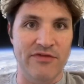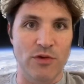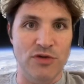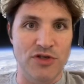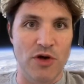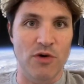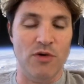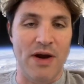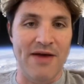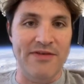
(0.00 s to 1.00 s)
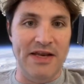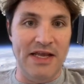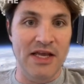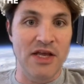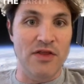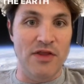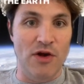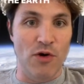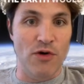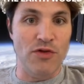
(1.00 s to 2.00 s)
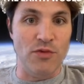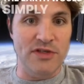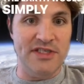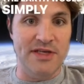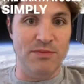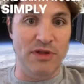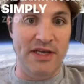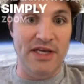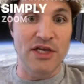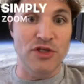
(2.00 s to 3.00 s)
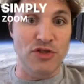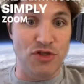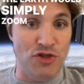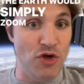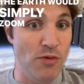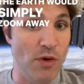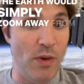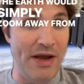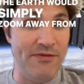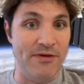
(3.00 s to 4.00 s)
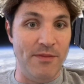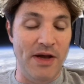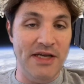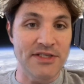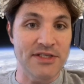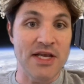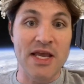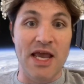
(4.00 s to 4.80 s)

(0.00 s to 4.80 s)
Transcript: there was no gravity, the Earth would simply zoom away from us